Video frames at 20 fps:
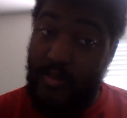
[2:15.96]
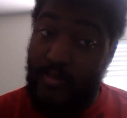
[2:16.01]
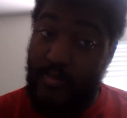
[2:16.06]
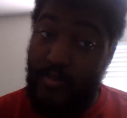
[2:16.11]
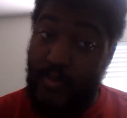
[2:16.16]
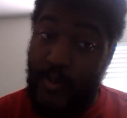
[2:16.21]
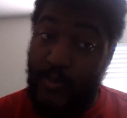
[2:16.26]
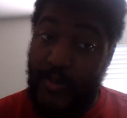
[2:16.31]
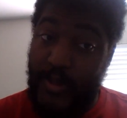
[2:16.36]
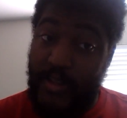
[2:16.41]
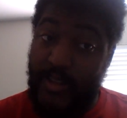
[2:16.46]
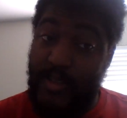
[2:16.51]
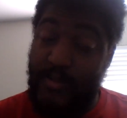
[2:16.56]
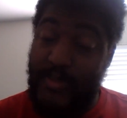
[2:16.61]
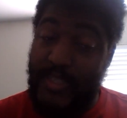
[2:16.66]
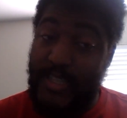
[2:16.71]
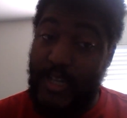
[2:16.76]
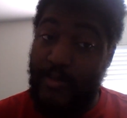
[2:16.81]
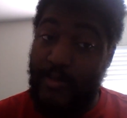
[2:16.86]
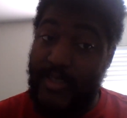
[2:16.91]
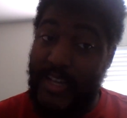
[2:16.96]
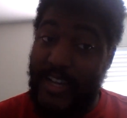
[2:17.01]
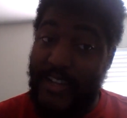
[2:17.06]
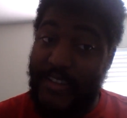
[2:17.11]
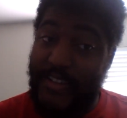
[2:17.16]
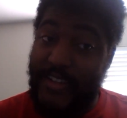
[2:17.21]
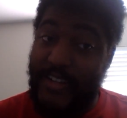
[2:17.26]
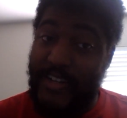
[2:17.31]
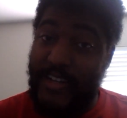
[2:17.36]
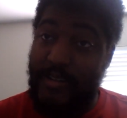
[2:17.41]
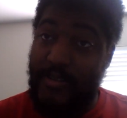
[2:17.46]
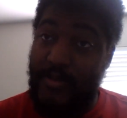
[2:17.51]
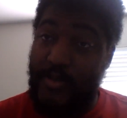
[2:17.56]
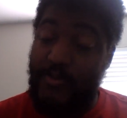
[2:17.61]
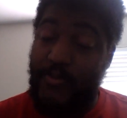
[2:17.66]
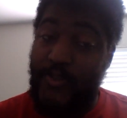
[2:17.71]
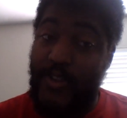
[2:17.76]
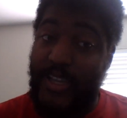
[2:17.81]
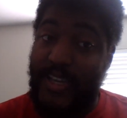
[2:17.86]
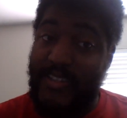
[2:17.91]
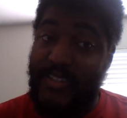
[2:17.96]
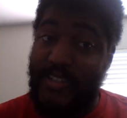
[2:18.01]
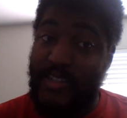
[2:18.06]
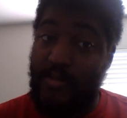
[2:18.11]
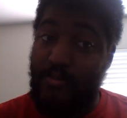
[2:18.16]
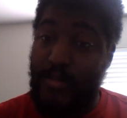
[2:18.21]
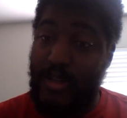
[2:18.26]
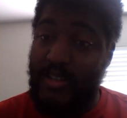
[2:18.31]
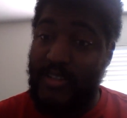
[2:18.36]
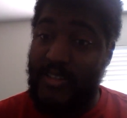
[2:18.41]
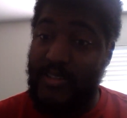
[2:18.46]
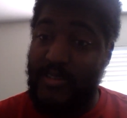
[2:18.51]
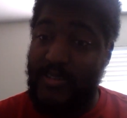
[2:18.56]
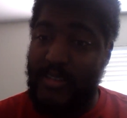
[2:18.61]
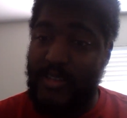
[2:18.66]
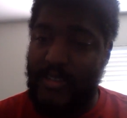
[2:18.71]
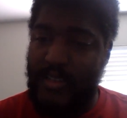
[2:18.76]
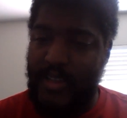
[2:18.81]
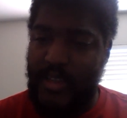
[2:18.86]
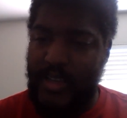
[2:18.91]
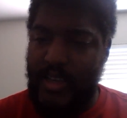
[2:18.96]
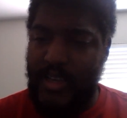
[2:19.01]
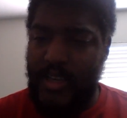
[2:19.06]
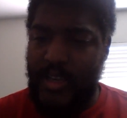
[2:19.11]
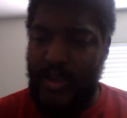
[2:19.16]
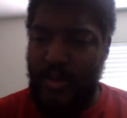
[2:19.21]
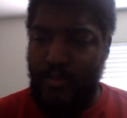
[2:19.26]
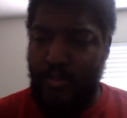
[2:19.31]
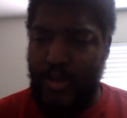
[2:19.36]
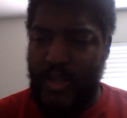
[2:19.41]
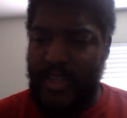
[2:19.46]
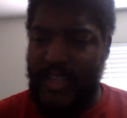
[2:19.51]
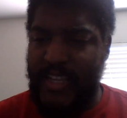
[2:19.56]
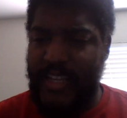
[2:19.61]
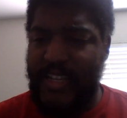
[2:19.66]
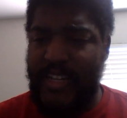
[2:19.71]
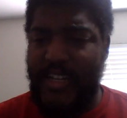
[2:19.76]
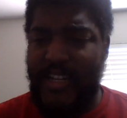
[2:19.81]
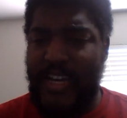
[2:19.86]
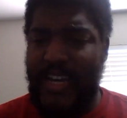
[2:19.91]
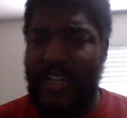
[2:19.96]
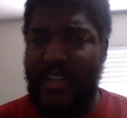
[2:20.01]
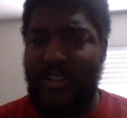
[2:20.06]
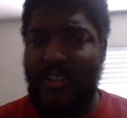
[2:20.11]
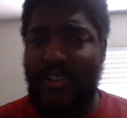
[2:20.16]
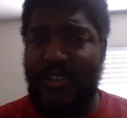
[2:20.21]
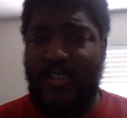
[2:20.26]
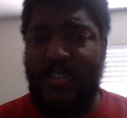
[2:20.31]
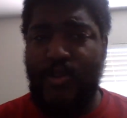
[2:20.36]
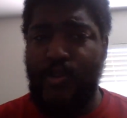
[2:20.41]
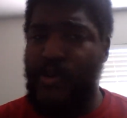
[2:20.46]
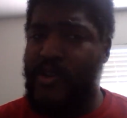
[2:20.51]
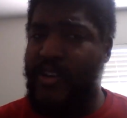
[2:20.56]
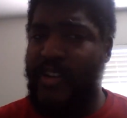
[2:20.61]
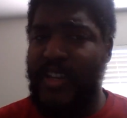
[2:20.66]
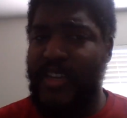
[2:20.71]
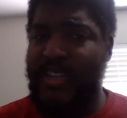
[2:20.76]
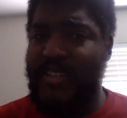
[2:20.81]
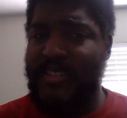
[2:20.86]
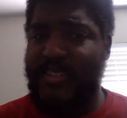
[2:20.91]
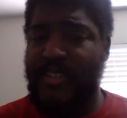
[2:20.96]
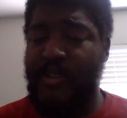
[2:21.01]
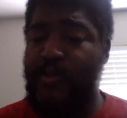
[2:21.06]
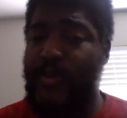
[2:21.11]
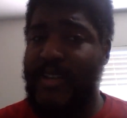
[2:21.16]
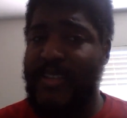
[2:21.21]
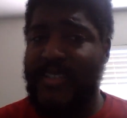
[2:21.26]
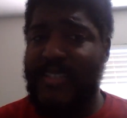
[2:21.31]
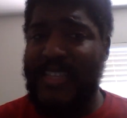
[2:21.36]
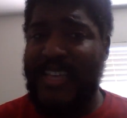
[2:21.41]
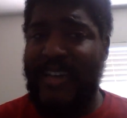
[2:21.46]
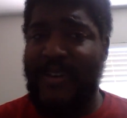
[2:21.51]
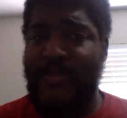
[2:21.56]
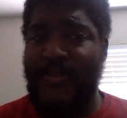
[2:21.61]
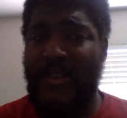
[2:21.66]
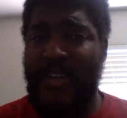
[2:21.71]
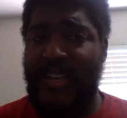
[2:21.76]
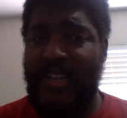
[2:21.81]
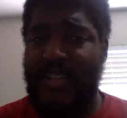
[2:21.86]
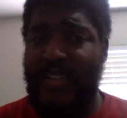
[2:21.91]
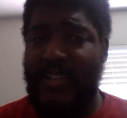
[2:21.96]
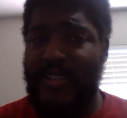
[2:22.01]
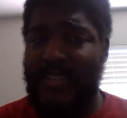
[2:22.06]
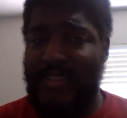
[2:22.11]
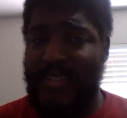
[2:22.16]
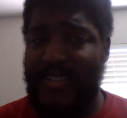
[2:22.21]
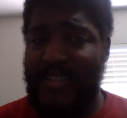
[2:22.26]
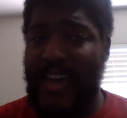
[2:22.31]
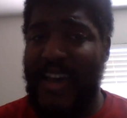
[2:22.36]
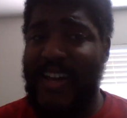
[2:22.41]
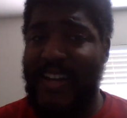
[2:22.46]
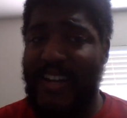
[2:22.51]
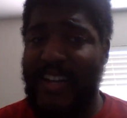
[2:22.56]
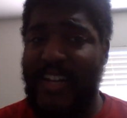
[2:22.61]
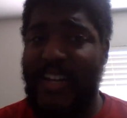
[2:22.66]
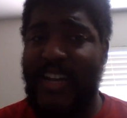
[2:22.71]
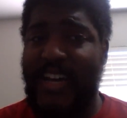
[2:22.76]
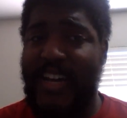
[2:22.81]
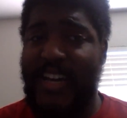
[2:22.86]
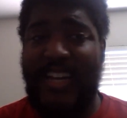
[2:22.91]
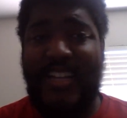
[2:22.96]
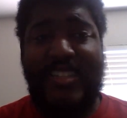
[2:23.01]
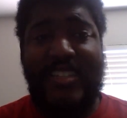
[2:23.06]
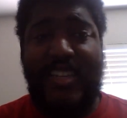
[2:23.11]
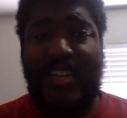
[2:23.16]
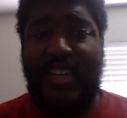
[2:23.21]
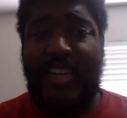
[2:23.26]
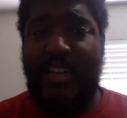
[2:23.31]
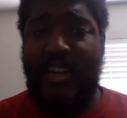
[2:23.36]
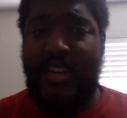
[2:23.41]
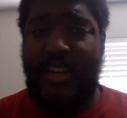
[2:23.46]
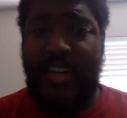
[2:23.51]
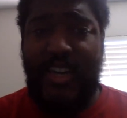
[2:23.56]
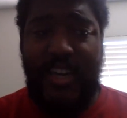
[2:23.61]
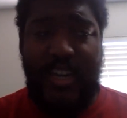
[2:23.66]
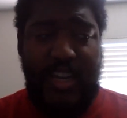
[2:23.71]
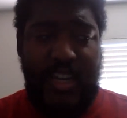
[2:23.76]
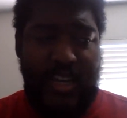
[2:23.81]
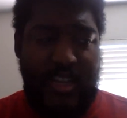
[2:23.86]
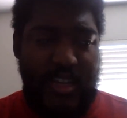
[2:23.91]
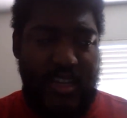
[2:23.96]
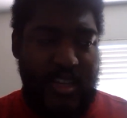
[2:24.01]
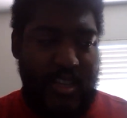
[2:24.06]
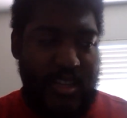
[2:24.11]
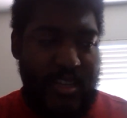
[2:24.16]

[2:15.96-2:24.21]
propel themselves out there, flex their muscles, but they did not look too good against USF Saturday night. And